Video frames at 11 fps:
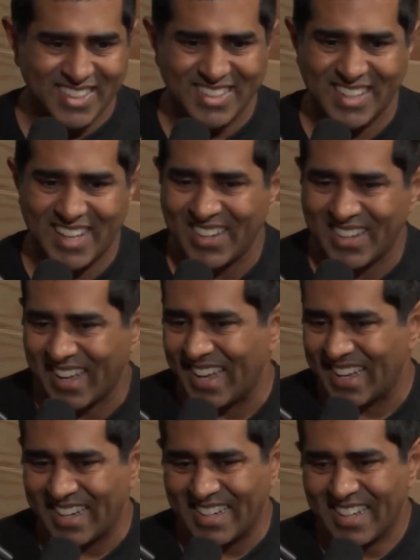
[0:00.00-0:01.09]

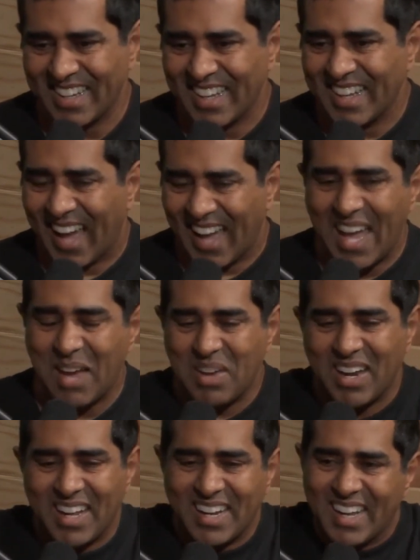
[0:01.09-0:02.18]
okay, I am
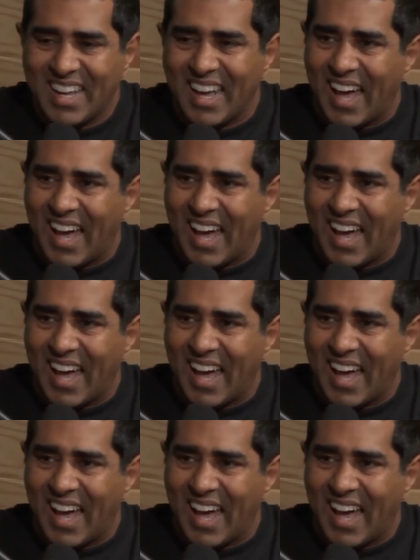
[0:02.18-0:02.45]
in it.